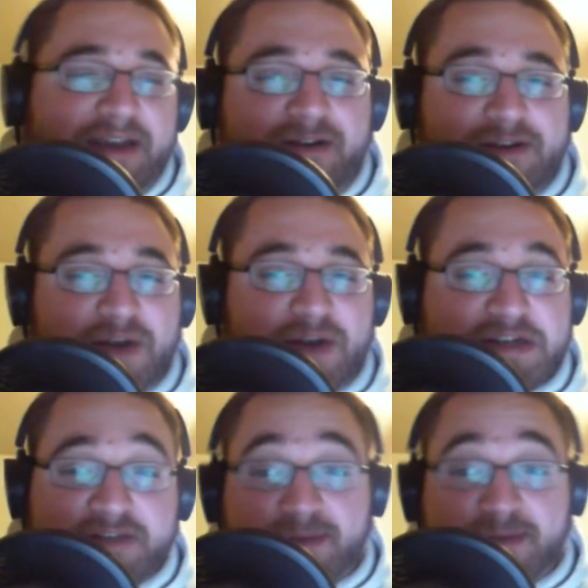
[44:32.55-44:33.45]
questions from
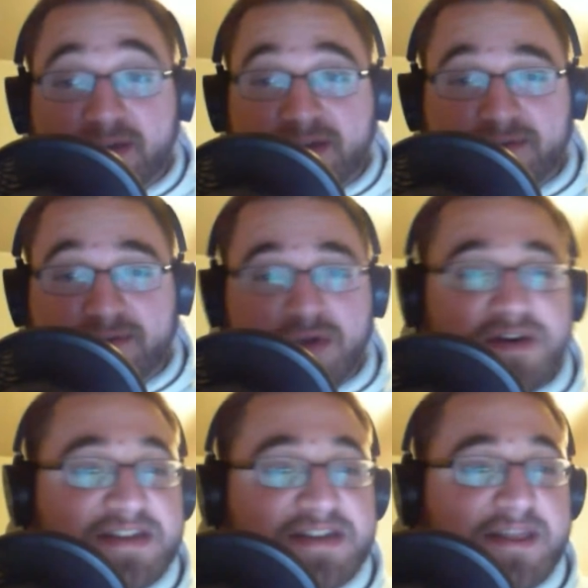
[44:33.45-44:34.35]
the viewers in
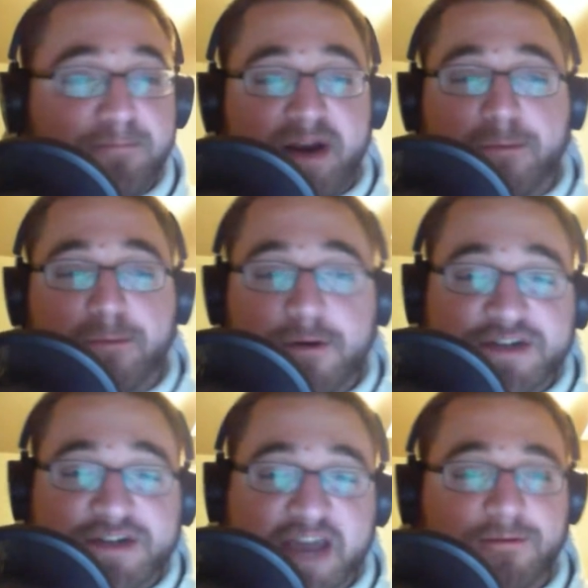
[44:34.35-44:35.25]
the Bear Report chat room.